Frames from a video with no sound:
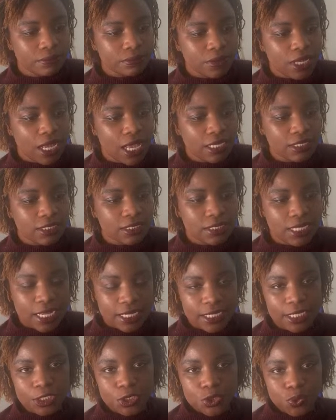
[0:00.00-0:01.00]
has
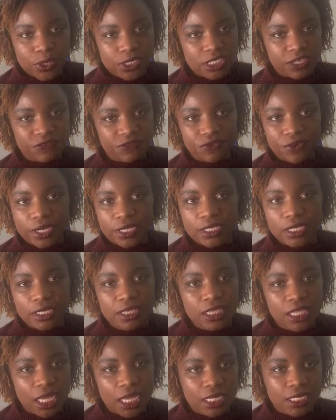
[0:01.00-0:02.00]
turned into a different
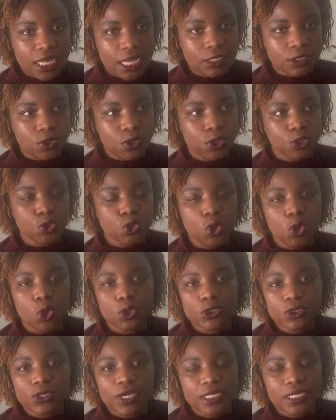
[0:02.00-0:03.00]
thing that's going to
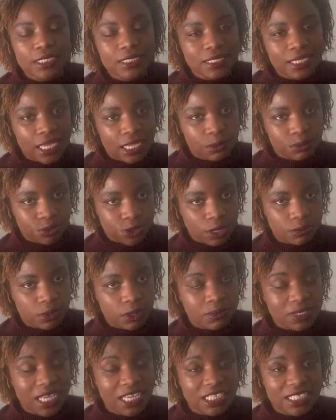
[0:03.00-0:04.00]
cause you any skin
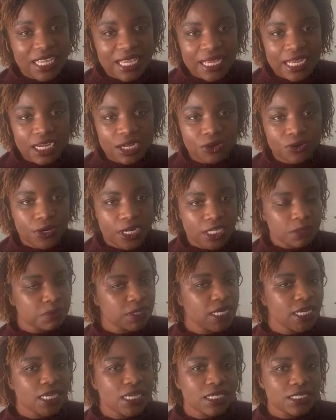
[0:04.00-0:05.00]
problems. It's
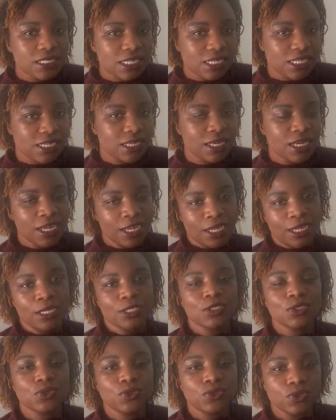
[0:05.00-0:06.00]
incredibly easy
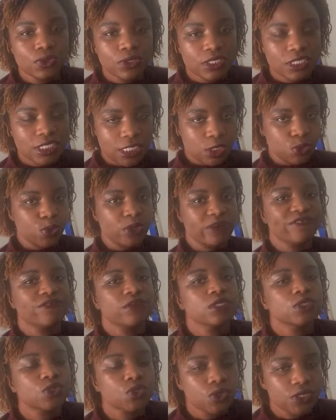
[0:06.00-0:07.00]
to deal with
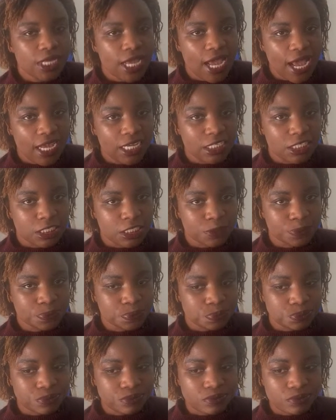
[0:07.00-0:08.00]
soda ash.
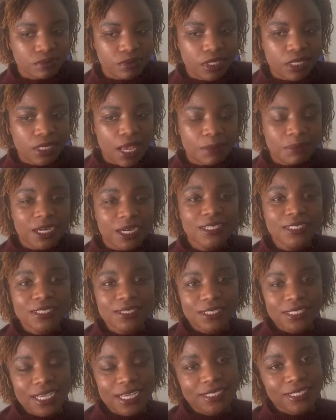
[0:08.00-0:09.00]
I'm going to
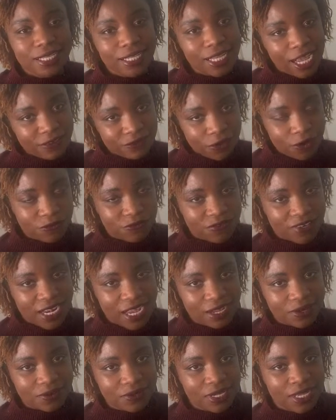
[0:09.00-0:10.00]
turn the light off
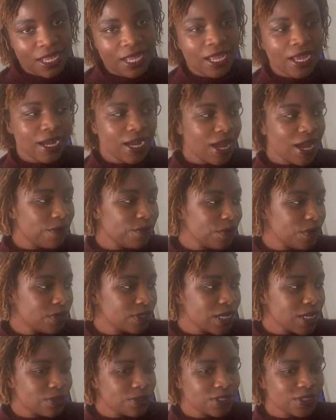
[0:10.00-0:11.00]
now. Carry
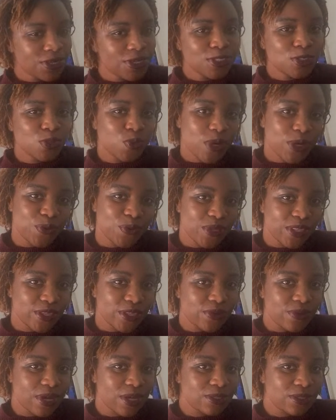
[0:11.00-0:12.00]
on. I was going to work with
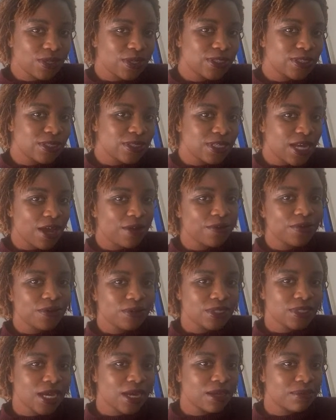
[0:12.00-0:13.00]
you. I was going to carry
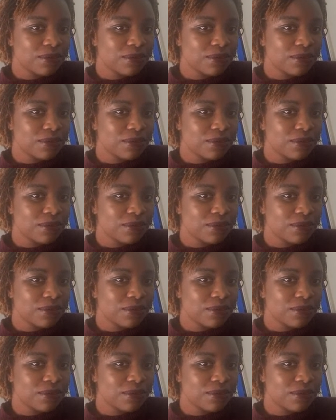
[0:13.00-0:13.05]
on